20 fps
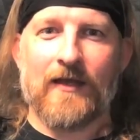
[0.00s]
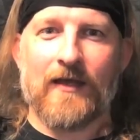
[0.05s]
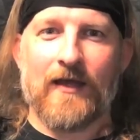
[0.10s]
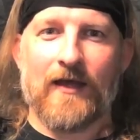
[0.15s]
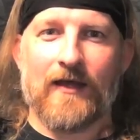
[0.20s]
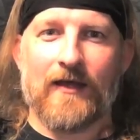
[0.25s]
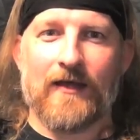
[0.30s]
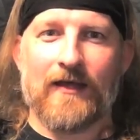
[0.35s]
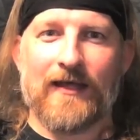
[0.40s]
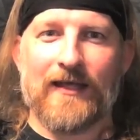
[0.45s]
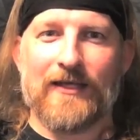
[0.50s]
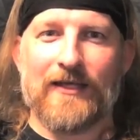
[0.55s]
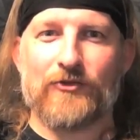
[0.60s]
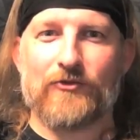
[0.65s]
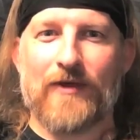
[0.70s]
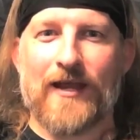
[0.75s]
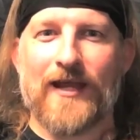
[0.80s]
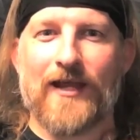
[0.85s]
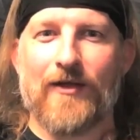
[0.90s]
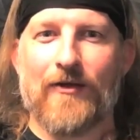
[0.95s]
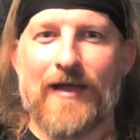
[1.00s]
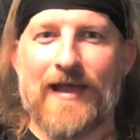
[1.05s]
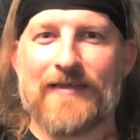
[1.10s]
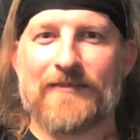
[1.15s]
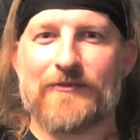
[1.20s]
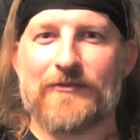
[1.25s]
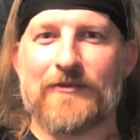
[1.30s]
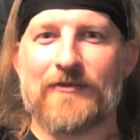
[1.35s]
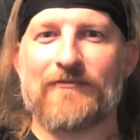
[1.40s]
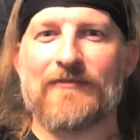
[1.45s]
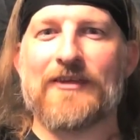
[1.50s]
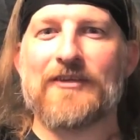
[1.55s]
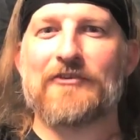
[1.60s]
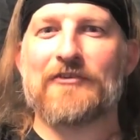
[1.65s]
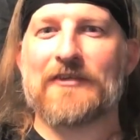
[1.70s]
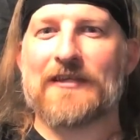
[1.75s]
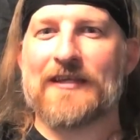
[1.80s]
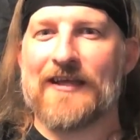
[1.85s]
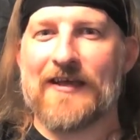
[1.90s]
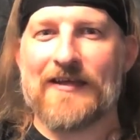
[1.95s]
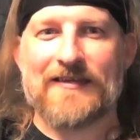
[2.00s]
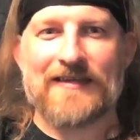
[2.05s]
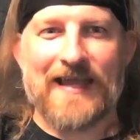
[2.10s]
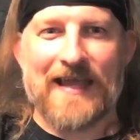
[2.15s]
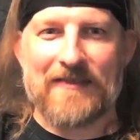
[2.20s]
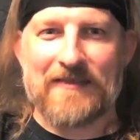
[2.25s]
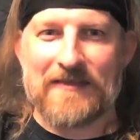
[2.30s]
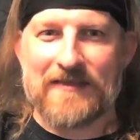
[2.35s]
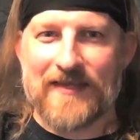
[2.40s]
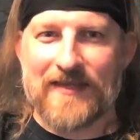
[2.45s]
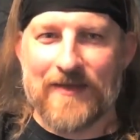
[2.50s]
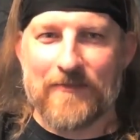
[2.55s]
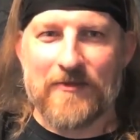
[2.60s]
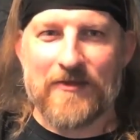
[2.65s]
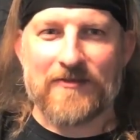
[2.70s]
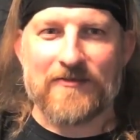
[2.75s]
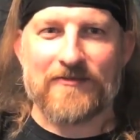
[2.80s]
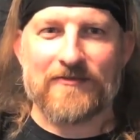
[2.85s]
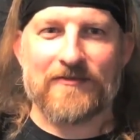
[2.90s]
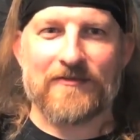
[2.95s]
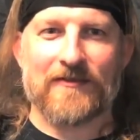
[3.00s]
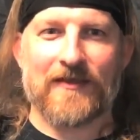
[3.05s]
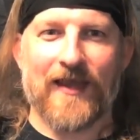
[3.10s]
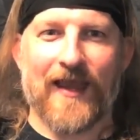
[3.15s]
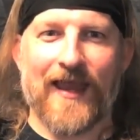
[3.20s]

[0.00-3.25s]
And Jrago has to eventually hunt down the demons